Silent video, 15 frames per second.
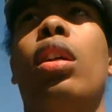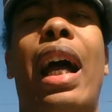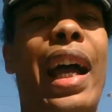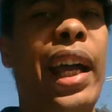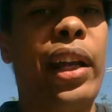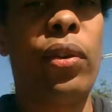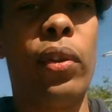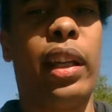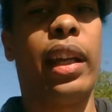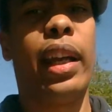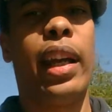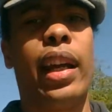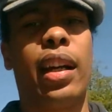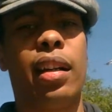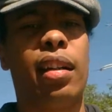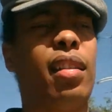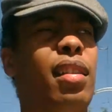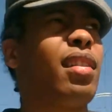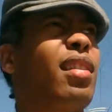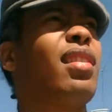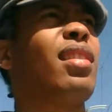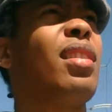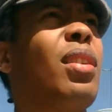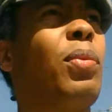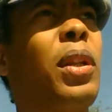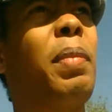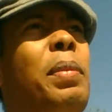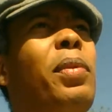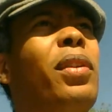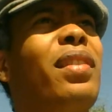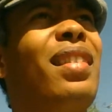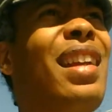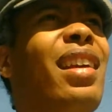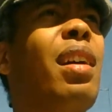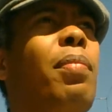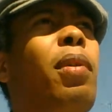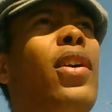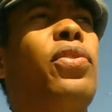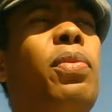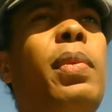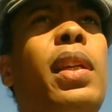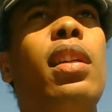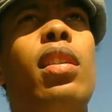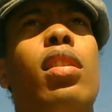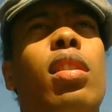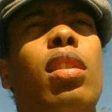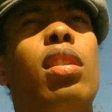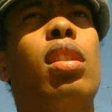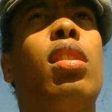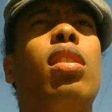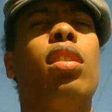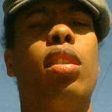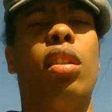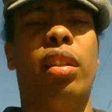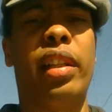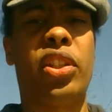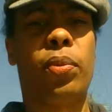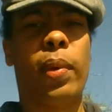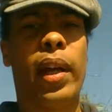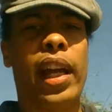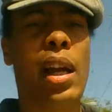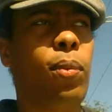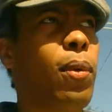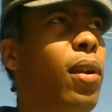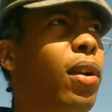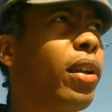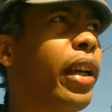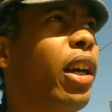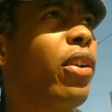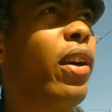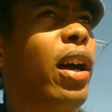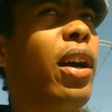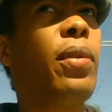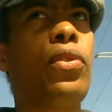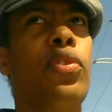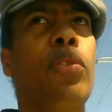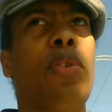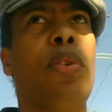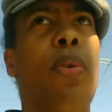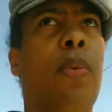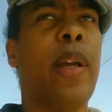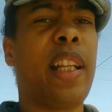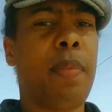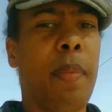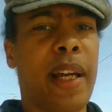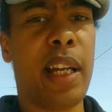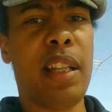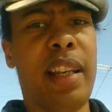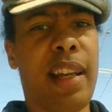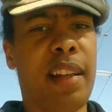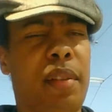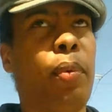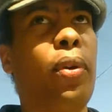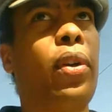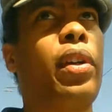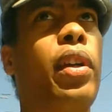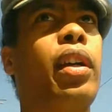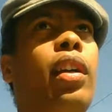I don't care what people think about me. That's why I'm walking around with my netbook,